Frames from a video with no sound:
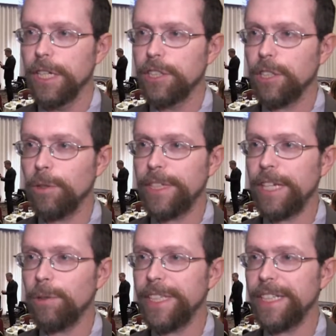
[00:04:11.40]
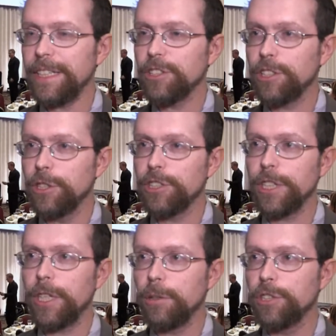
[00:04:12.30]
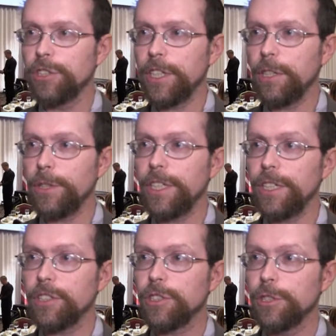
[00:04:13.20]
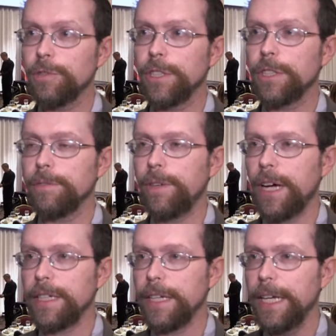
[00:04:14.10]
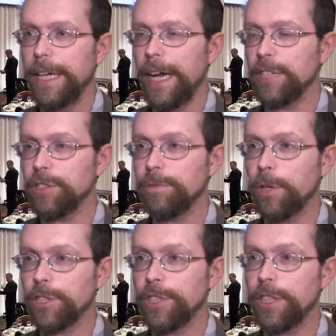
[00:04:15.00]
So they don't need an excuse to kill Jews. They don't need an excuse for an intifada. And it's unfortunate